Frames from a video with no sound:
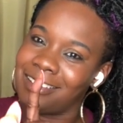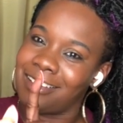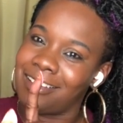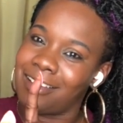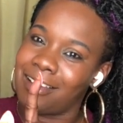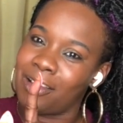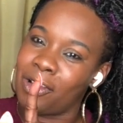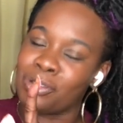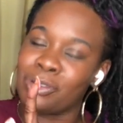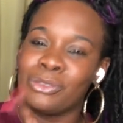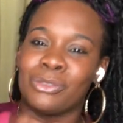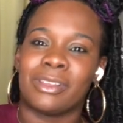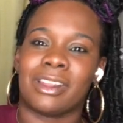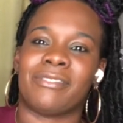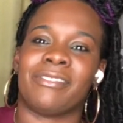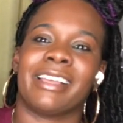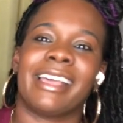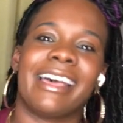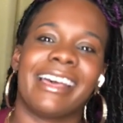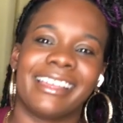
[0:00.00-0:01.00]
Oh, you thought I
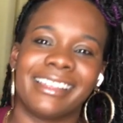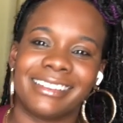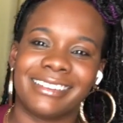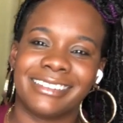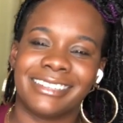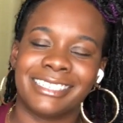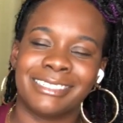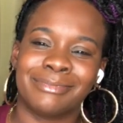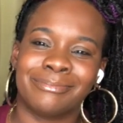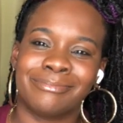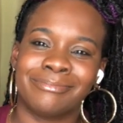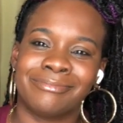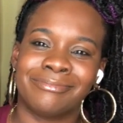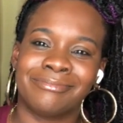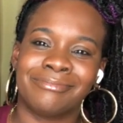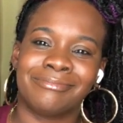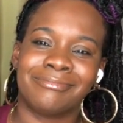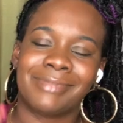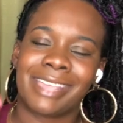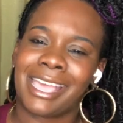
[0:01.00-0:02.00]
forgot?
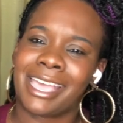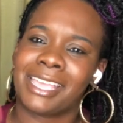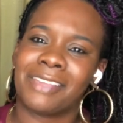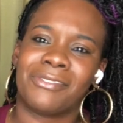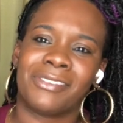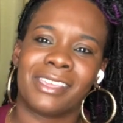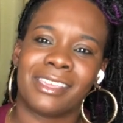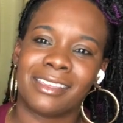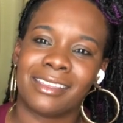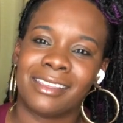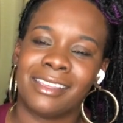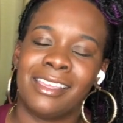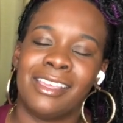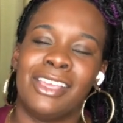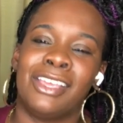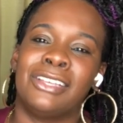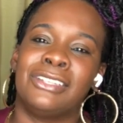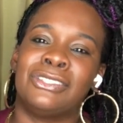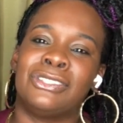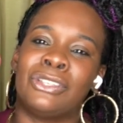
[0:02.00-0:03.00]
I ain't forget.
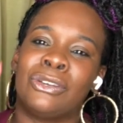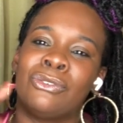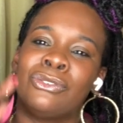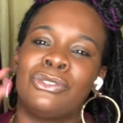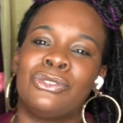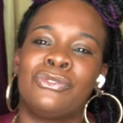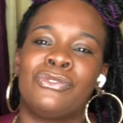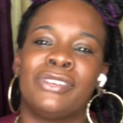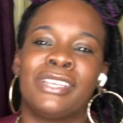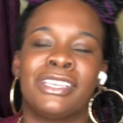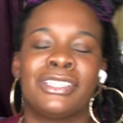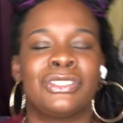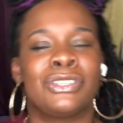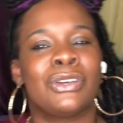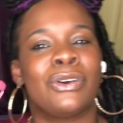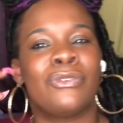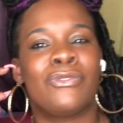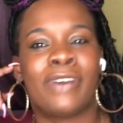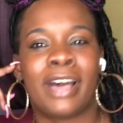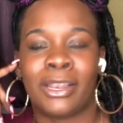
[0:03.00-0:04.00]
Don't you forget to
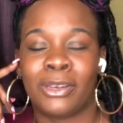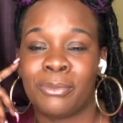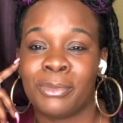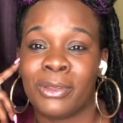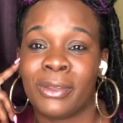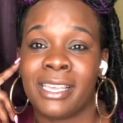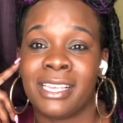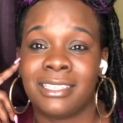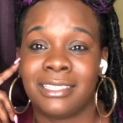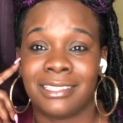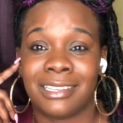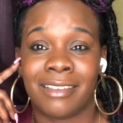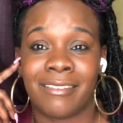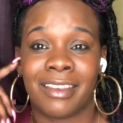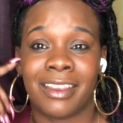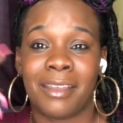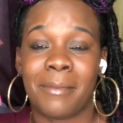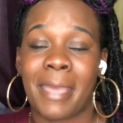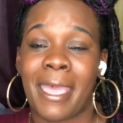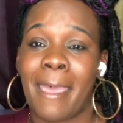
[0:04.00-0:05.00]
go follow me on
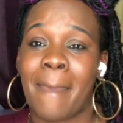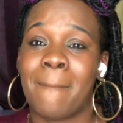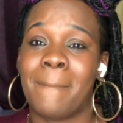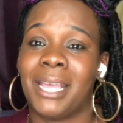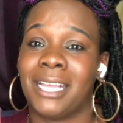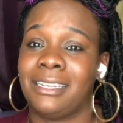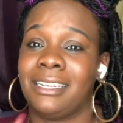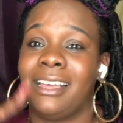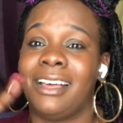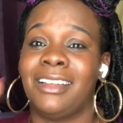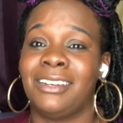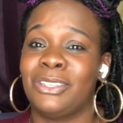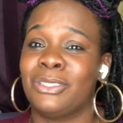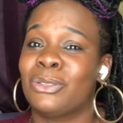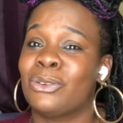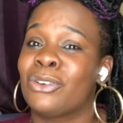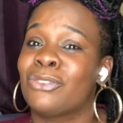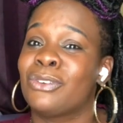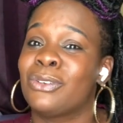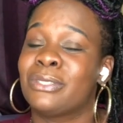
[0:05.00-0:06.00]
Instagram at
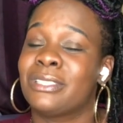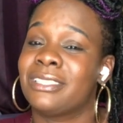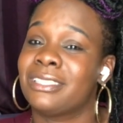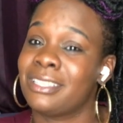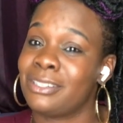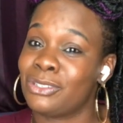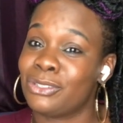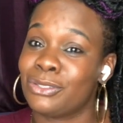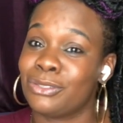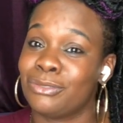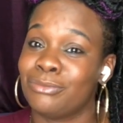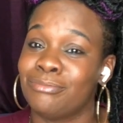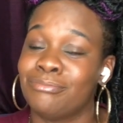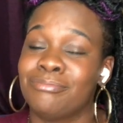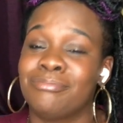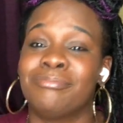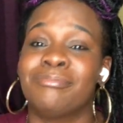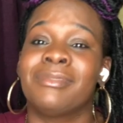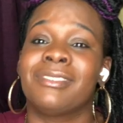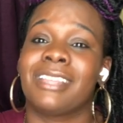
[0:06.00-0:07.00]
Bella_Rose_Essential.
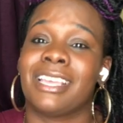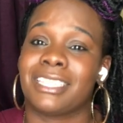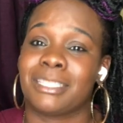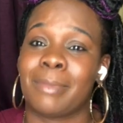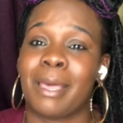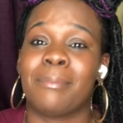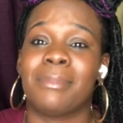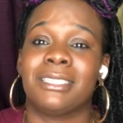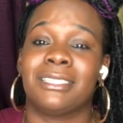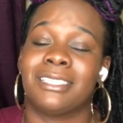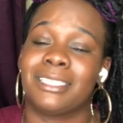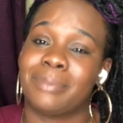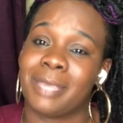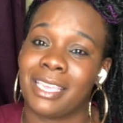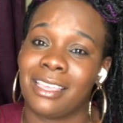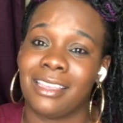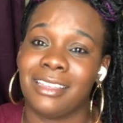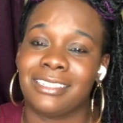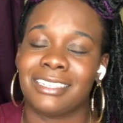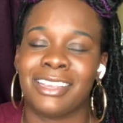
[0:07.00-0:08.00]
That's my business
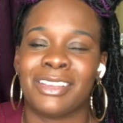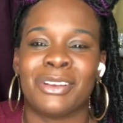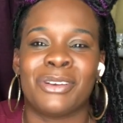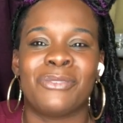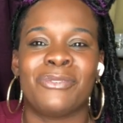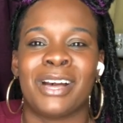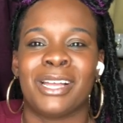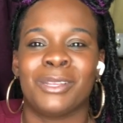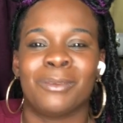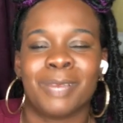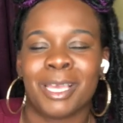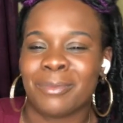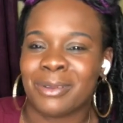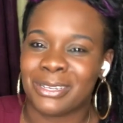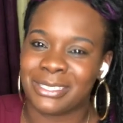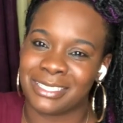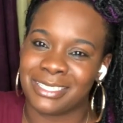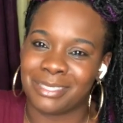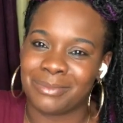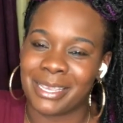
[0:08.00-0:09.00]
page. And go follow my
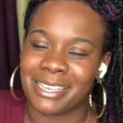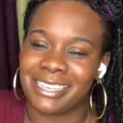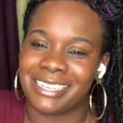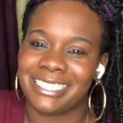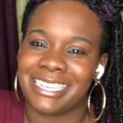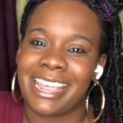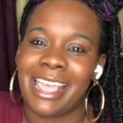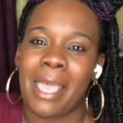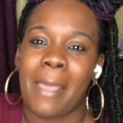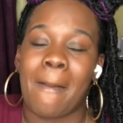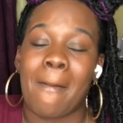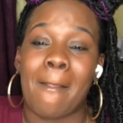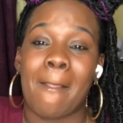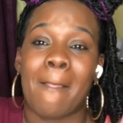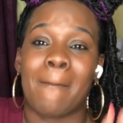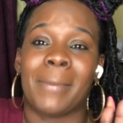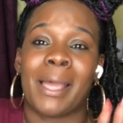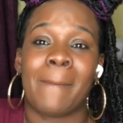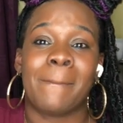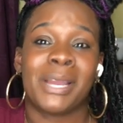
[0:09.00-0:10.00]

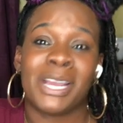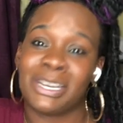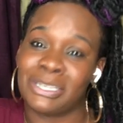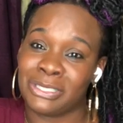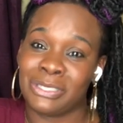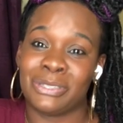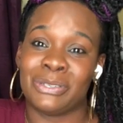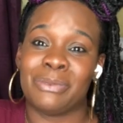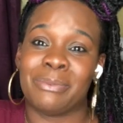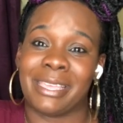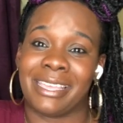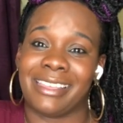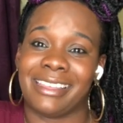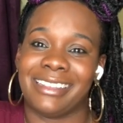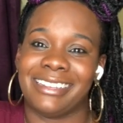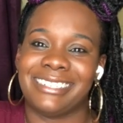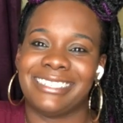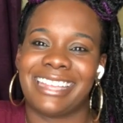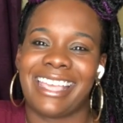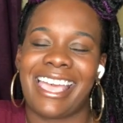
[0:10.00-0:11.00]
personal
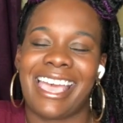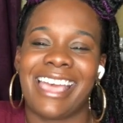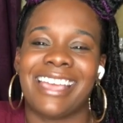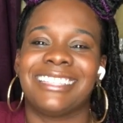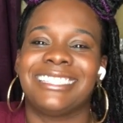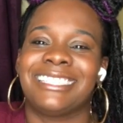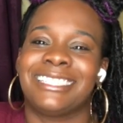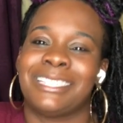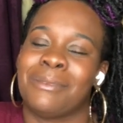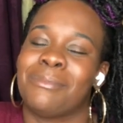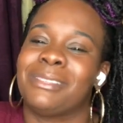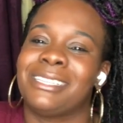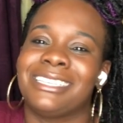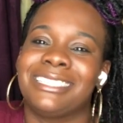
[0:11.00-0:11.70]
page at Simply